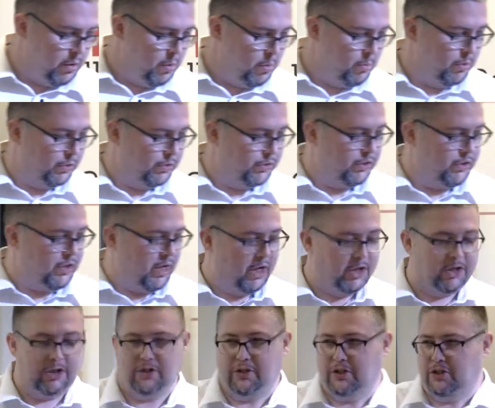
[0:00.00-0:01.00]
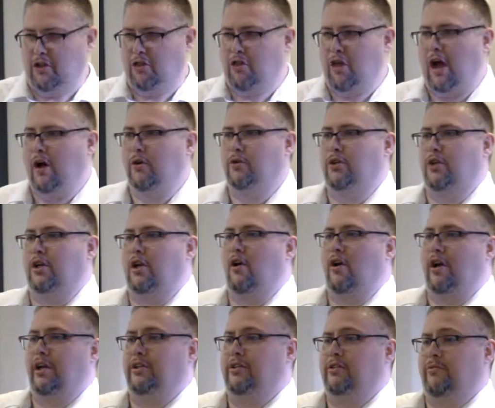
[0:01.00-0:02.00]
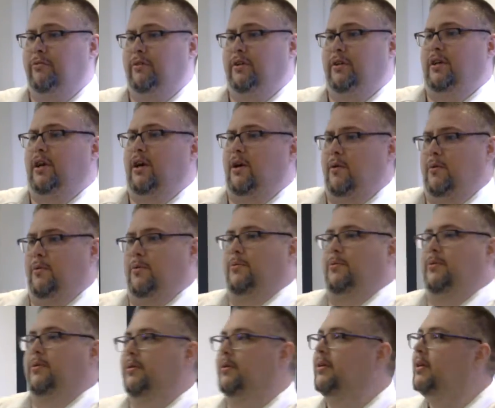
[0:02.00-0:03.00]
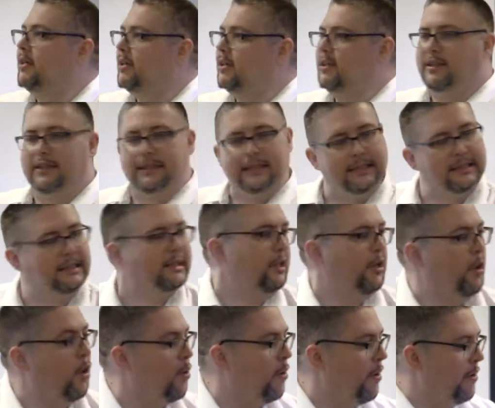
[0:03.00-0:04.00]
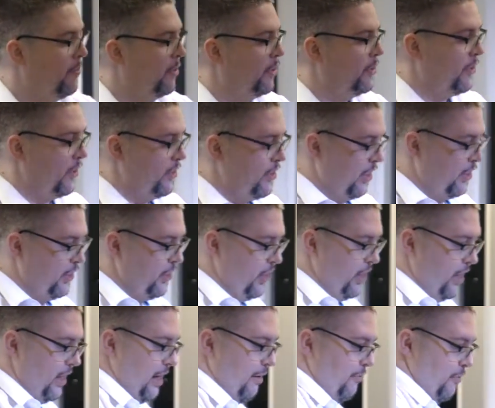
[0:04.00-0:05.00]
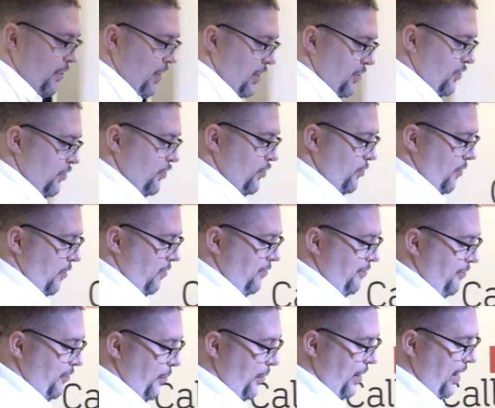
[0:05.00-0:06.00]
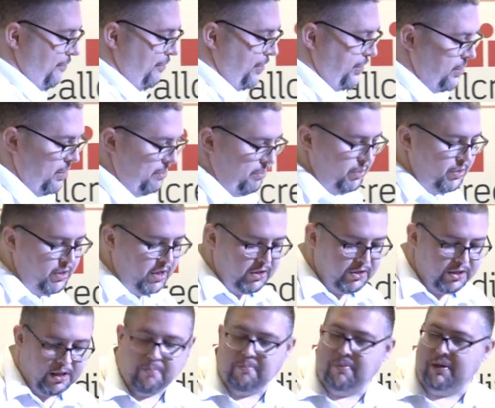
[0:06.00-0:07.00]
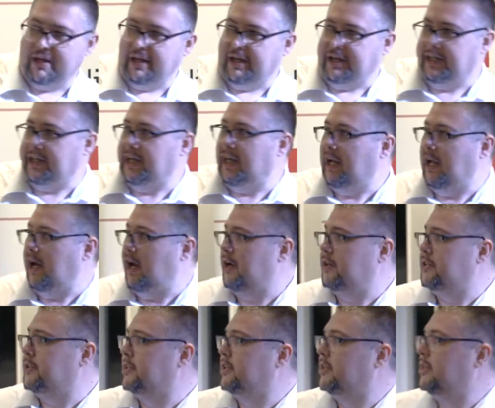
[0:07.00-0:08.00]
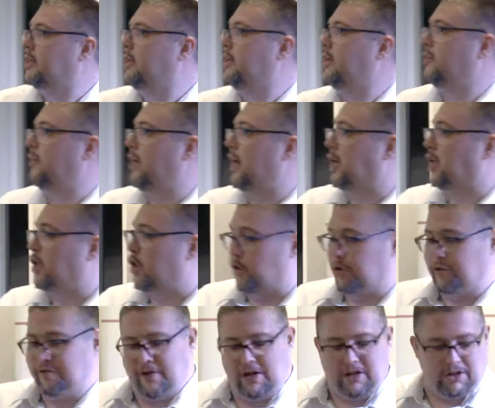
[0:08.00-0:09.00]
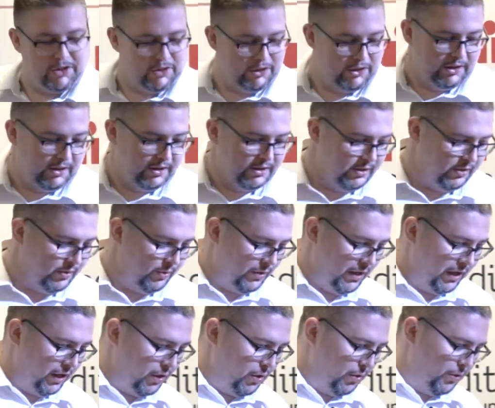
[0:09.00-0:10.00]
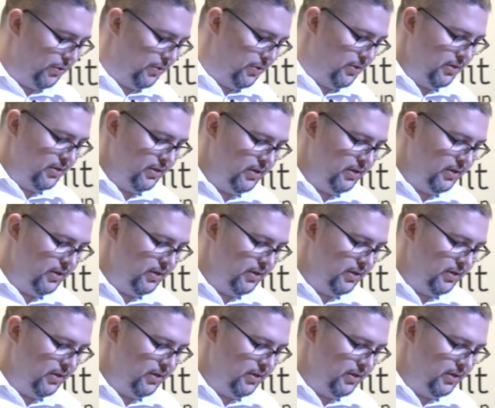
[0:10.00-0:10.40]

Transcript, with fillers: no one wants to touch because it's a thousand lines of code. No one wants to touch it, and everyone has to scroll through it every time you touch that bloody class, that God function, or that God